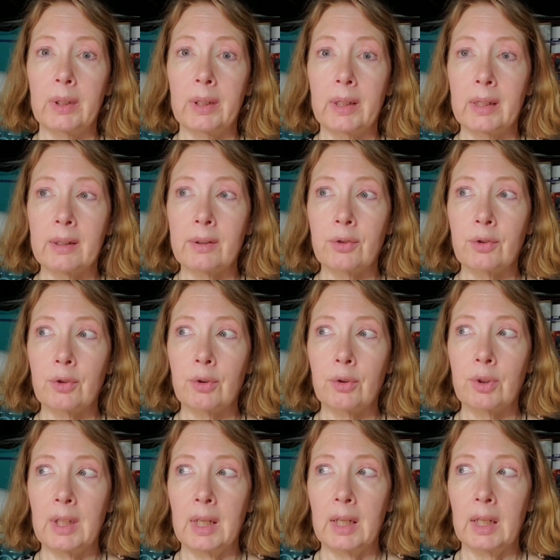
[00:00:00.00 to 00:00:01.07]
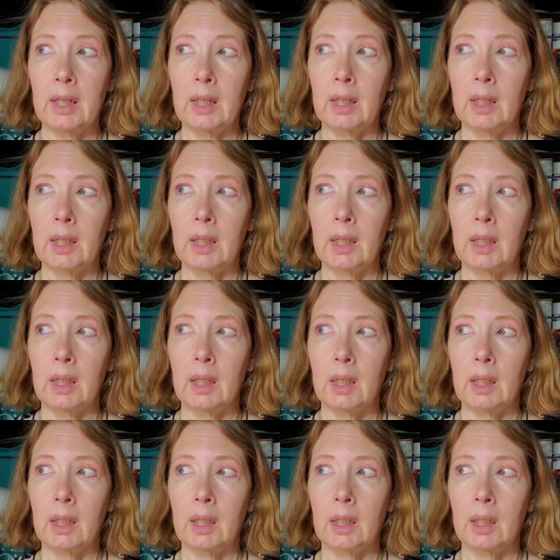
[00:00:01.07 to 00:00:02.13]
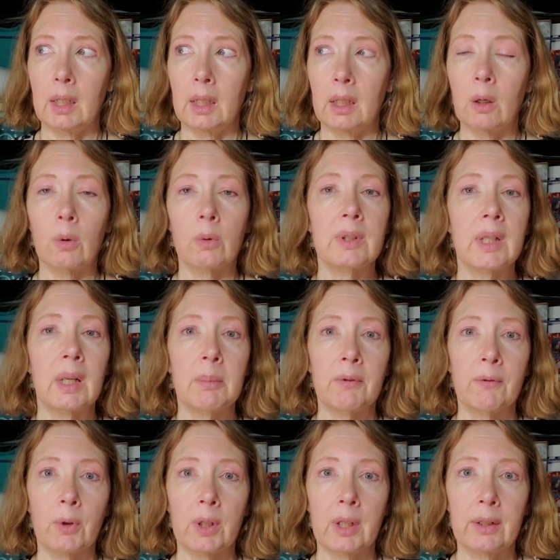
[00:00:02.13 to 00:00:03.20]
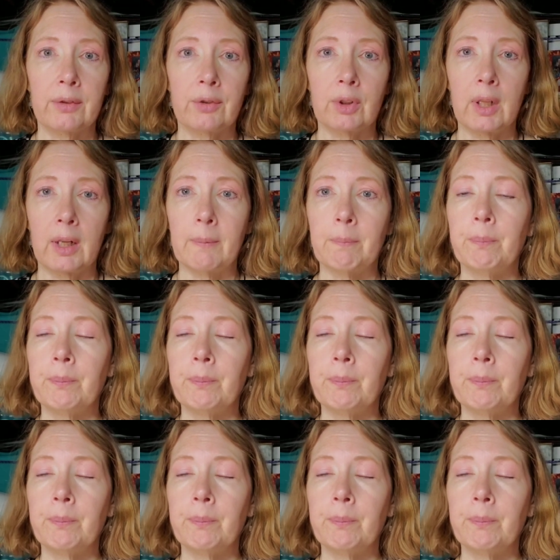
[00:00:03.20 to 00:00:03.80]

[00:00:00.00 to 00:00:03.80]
yesterday, no, day before yesterday.